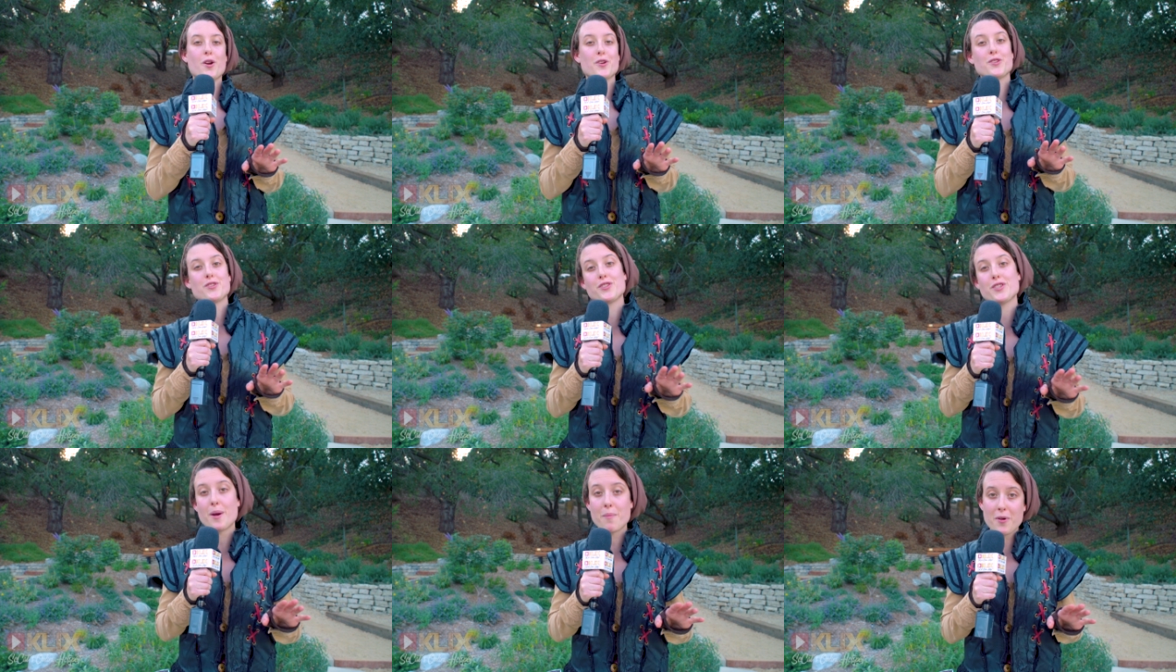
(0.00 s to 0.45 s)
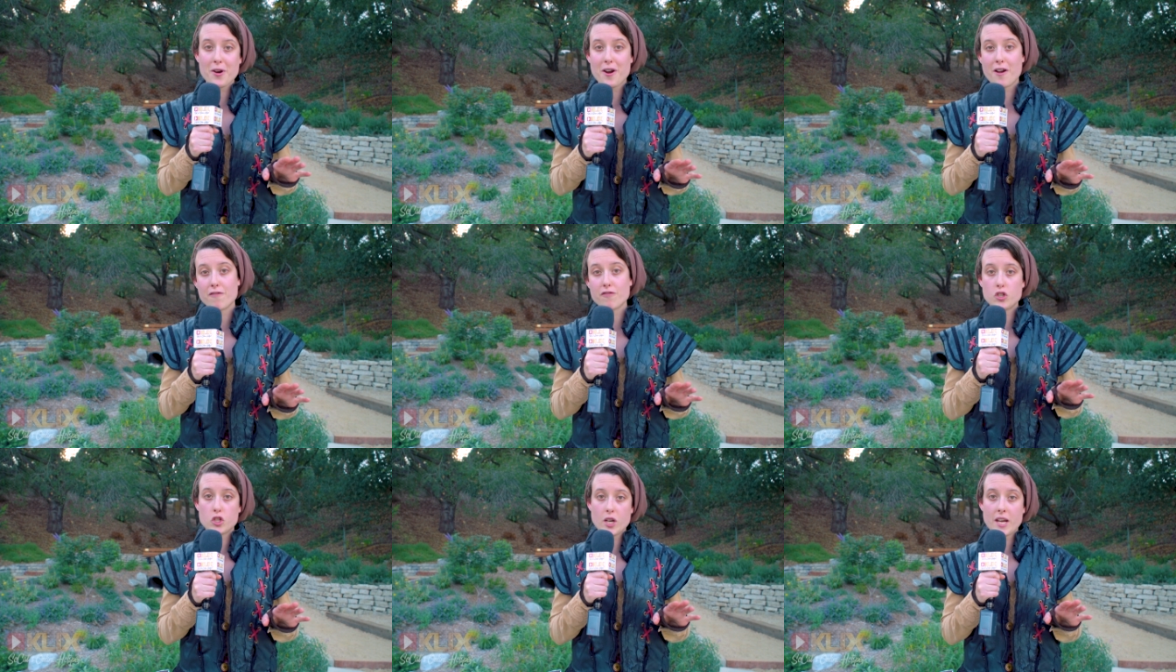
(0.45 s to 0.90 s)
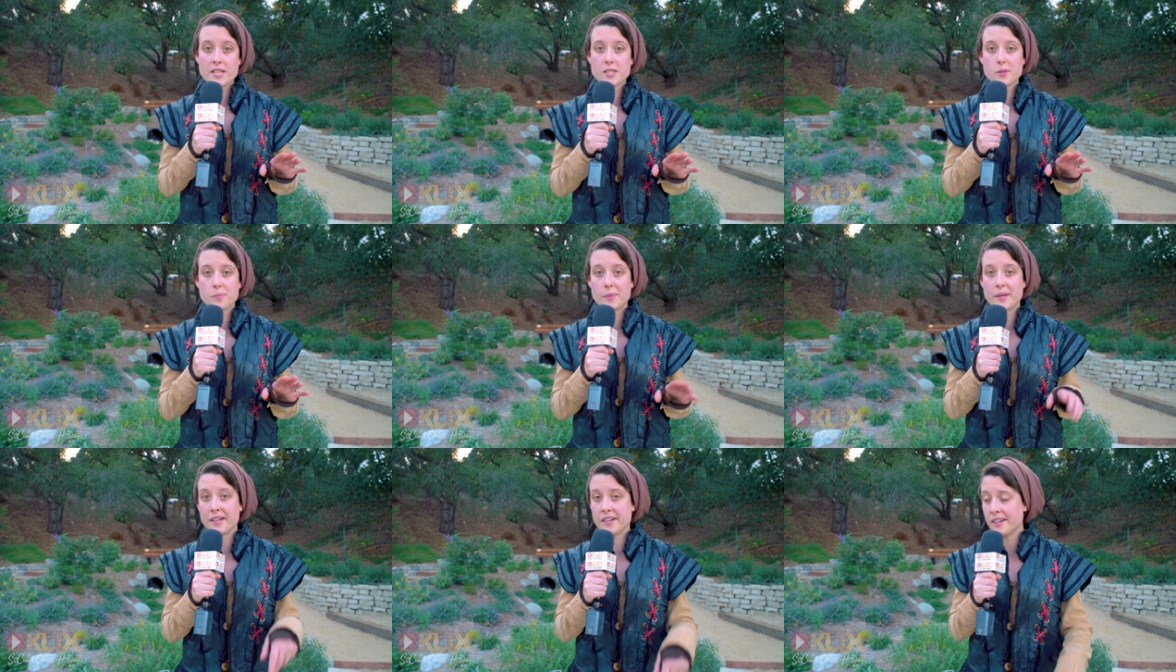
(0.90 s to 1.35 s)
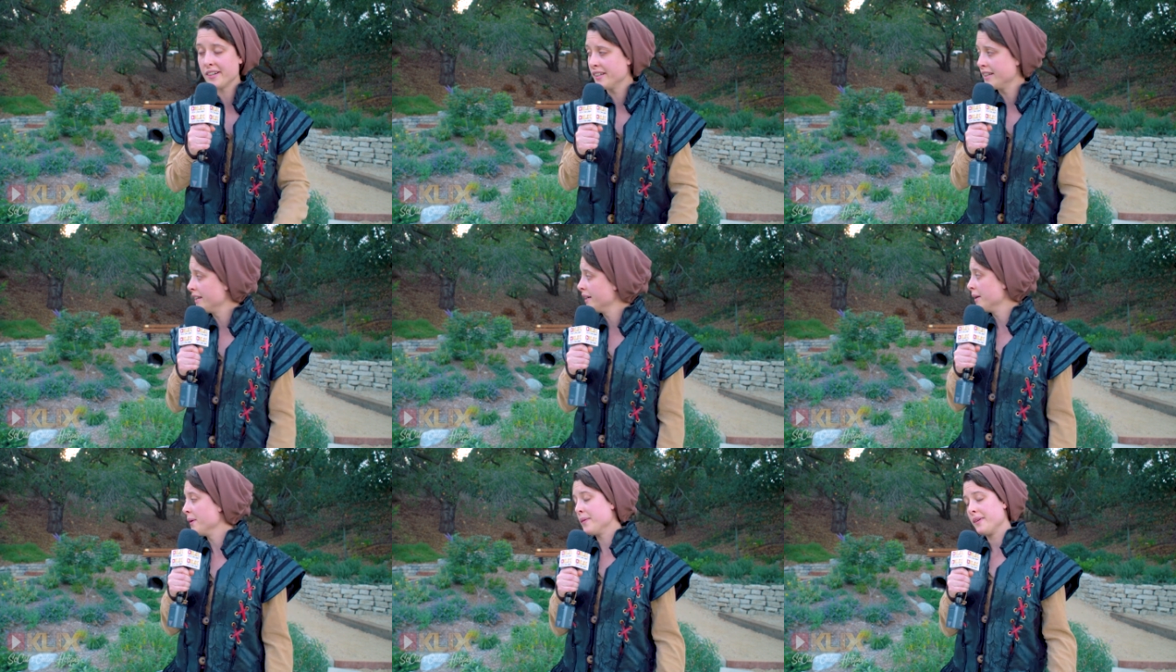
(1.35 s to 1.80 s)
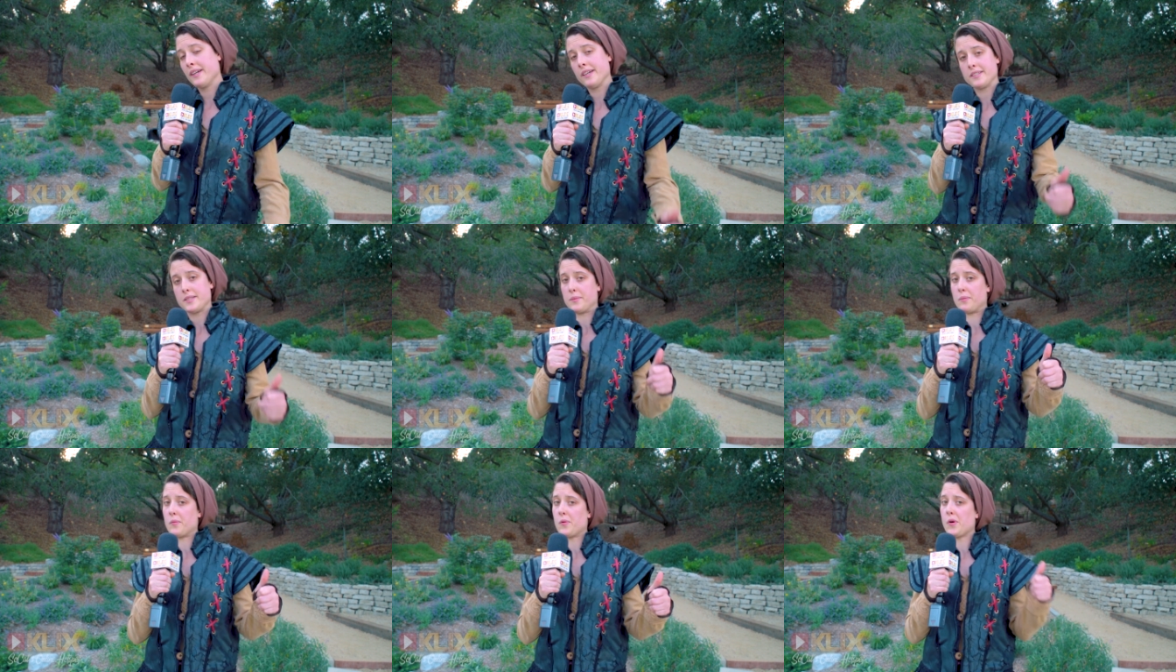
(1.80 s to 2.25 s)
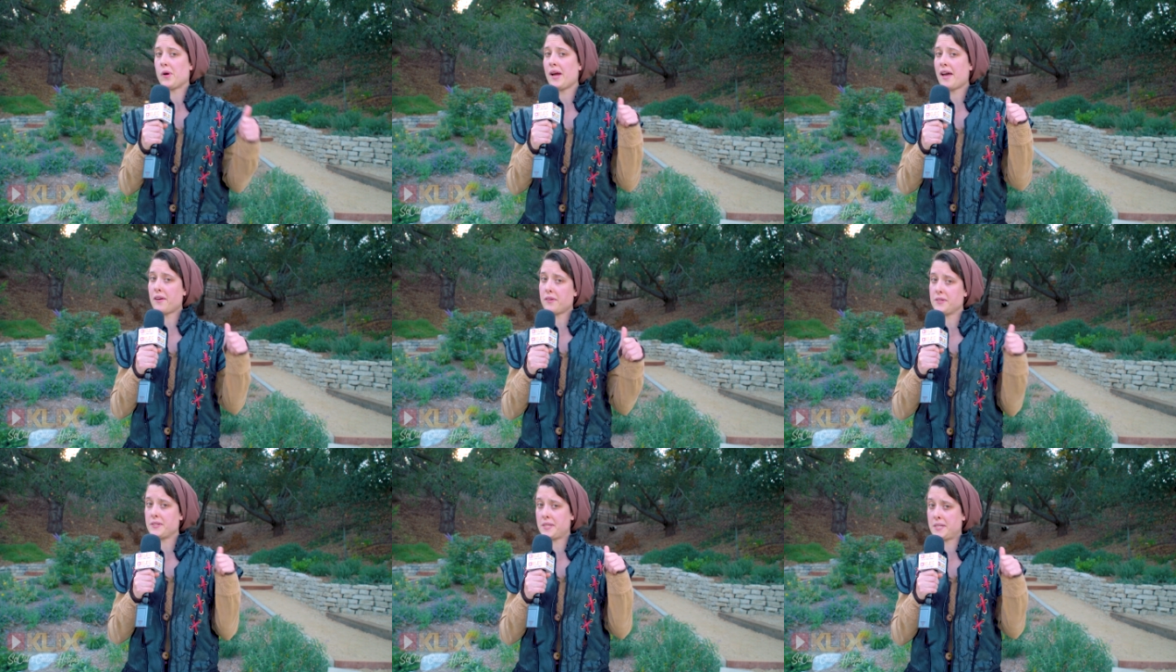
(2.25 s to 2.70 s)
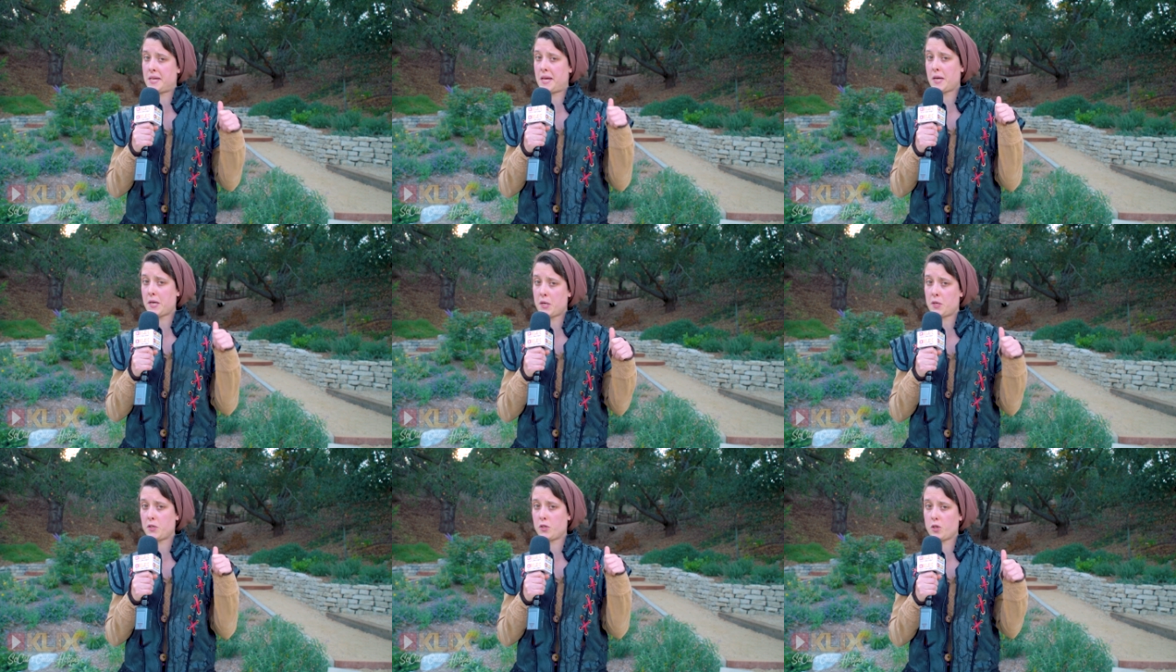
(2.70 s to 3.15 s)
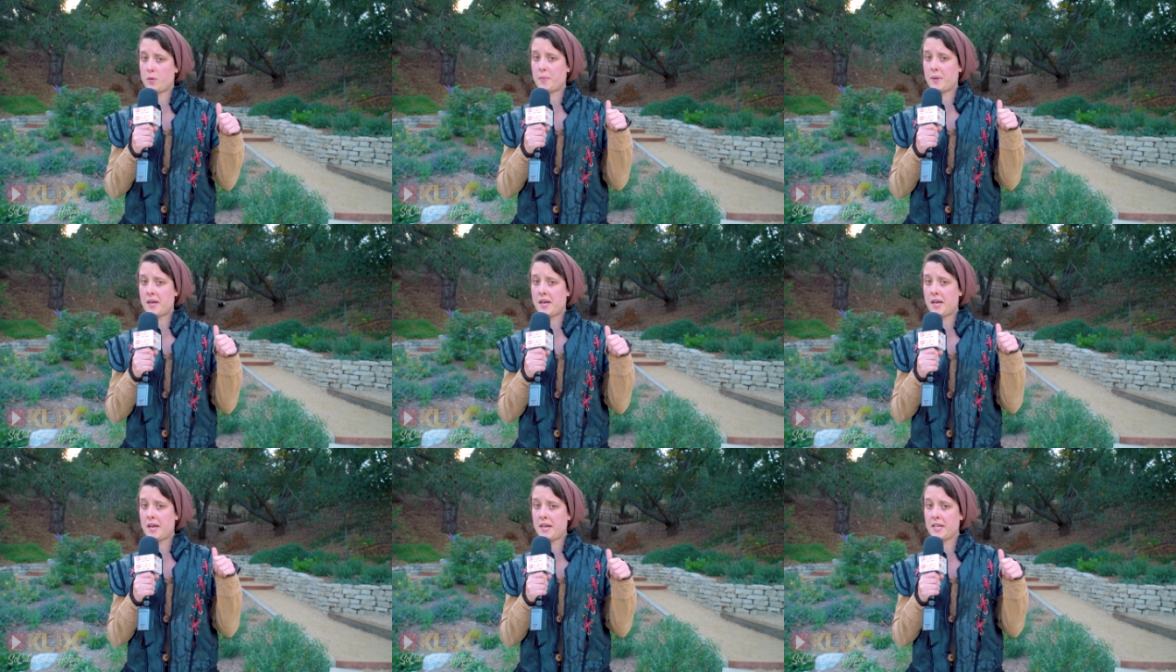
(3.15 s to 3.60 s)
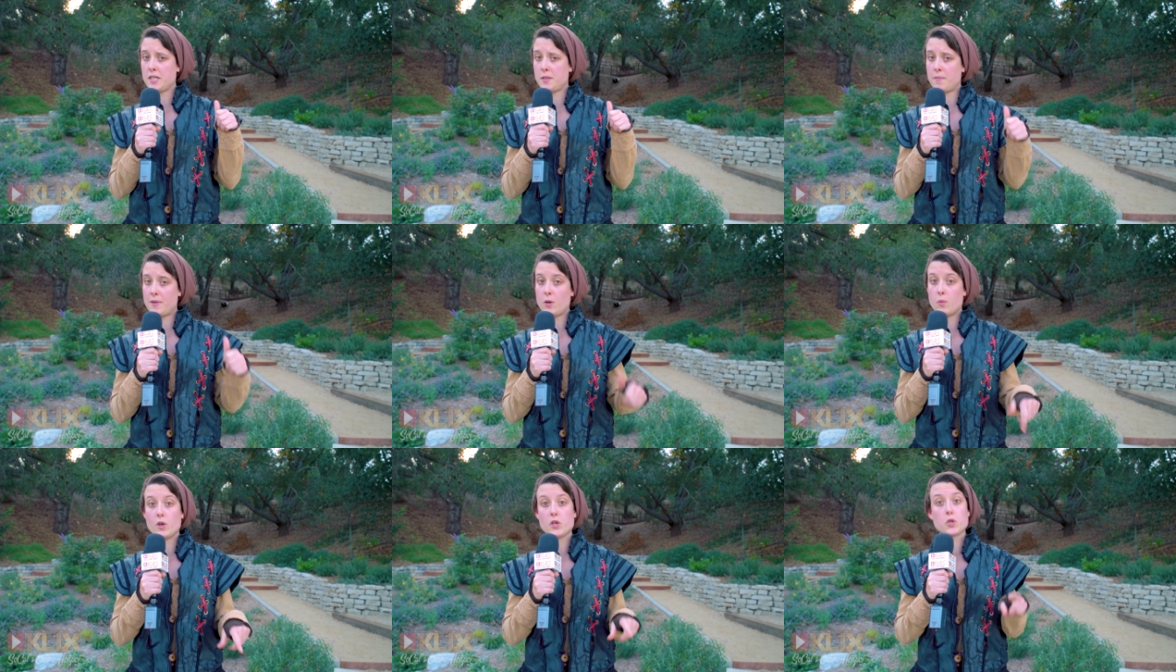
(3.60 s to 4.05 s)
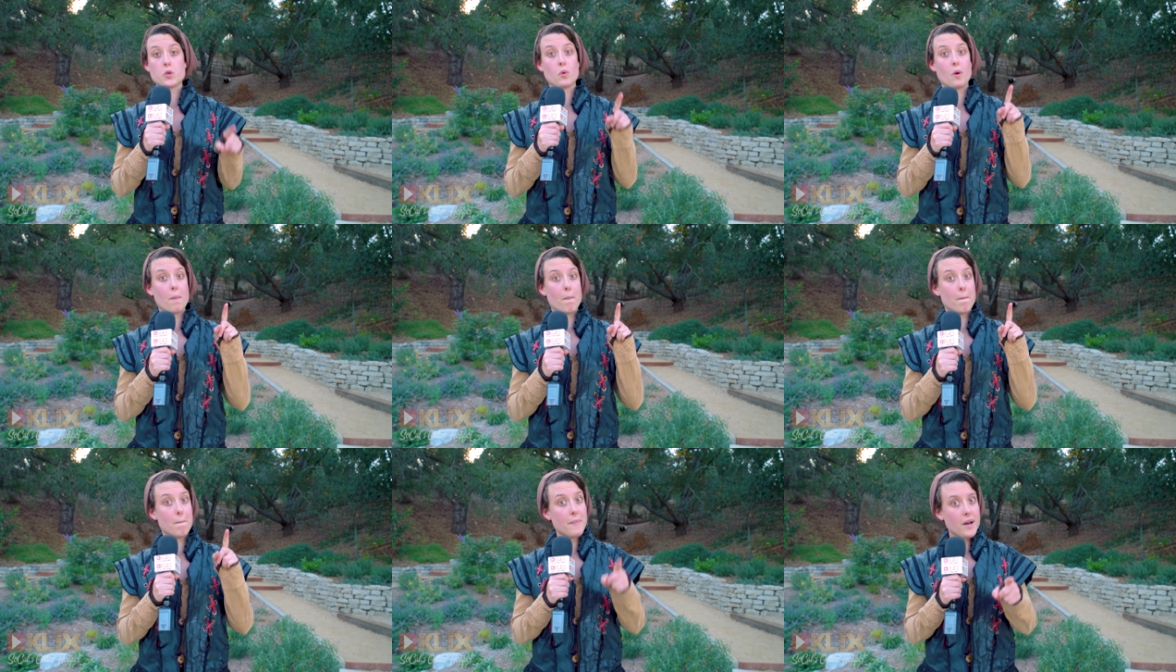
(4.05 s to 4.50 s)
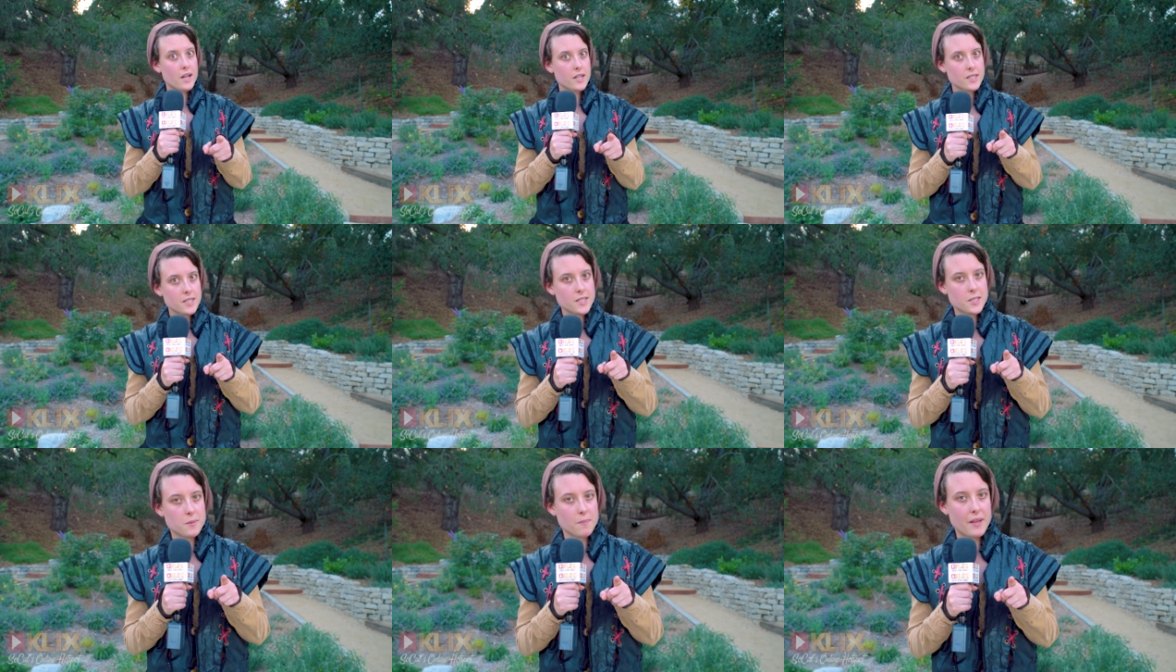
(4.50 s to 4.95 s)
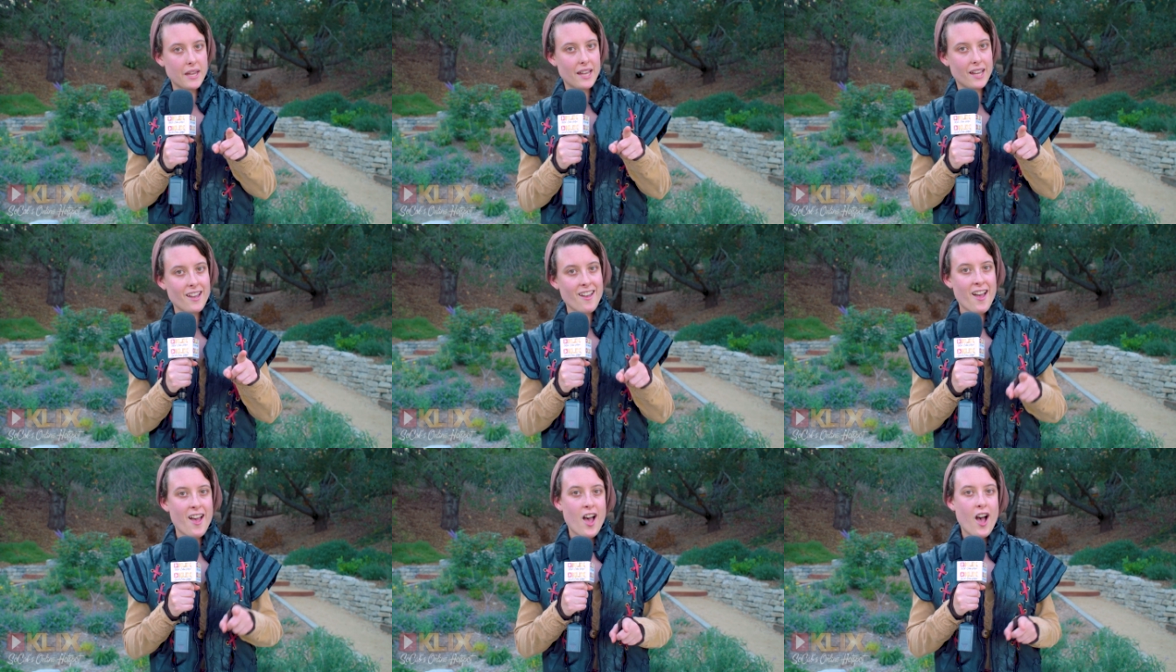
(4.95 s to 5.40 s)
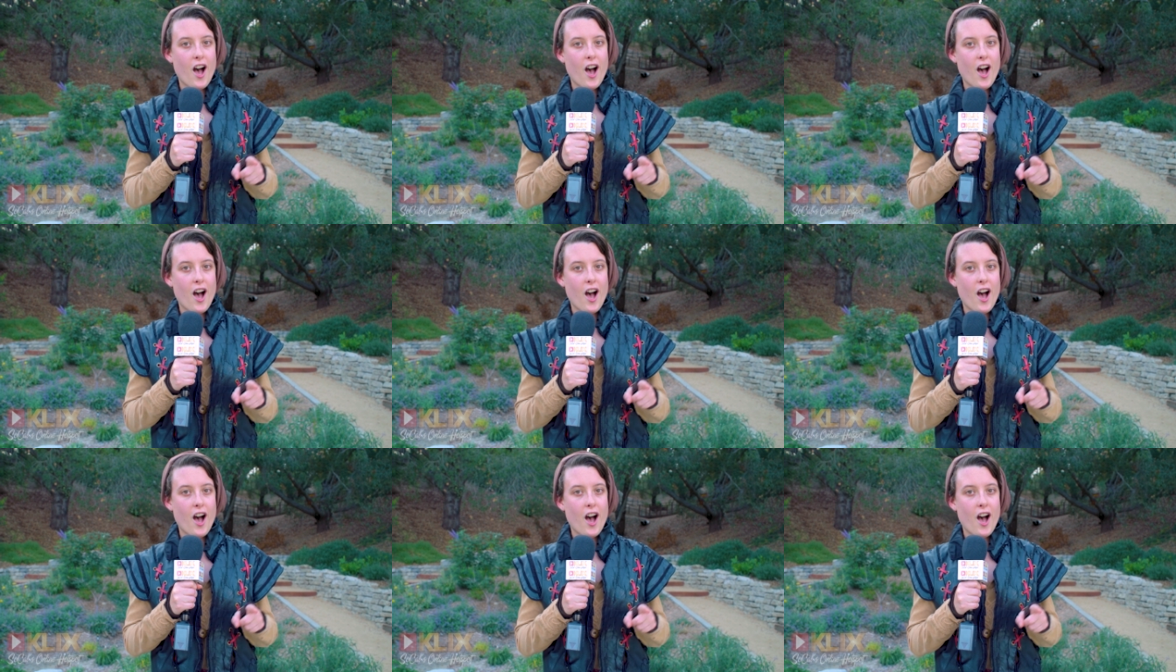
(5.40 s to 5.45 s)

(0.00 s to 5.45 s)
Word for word: our Summer of Shakespeare. I've got some rattlesnake country behind me, which reminds me